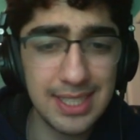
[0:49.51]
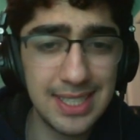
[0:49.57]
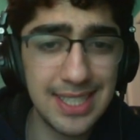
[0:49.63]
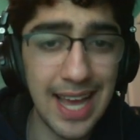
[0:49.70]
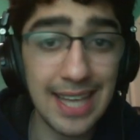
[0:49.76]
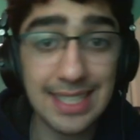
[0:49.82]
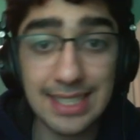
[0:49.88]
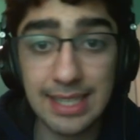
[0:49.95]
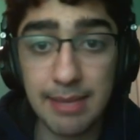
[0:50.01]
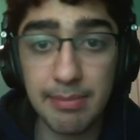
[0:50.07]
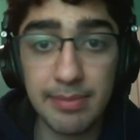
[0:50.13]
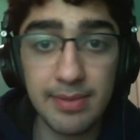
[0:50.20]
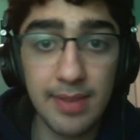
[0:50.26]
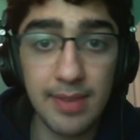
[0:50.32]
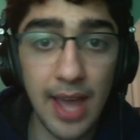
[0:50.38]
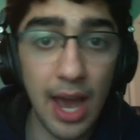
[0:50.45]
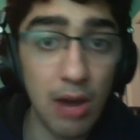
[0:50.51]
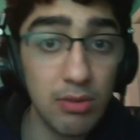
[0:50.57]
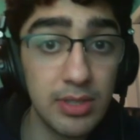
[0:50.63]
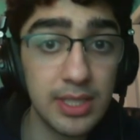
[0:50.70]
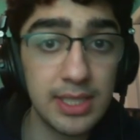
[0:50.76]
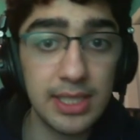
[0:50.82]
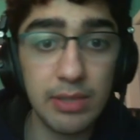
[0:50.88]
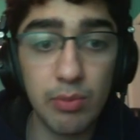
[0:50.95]
test him out
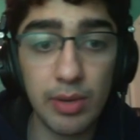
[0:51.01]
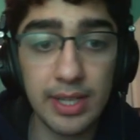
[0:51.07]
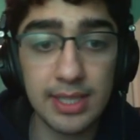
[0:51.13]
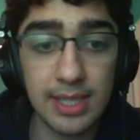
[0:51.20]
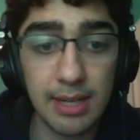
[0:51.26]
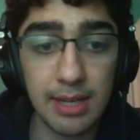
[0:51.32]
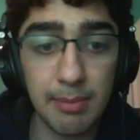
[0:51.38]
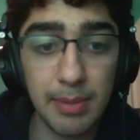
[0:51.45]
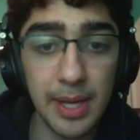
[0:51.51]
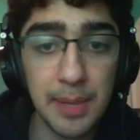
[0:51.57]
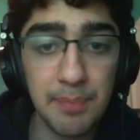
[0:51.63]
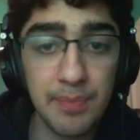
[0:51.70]
to see what he's going to play.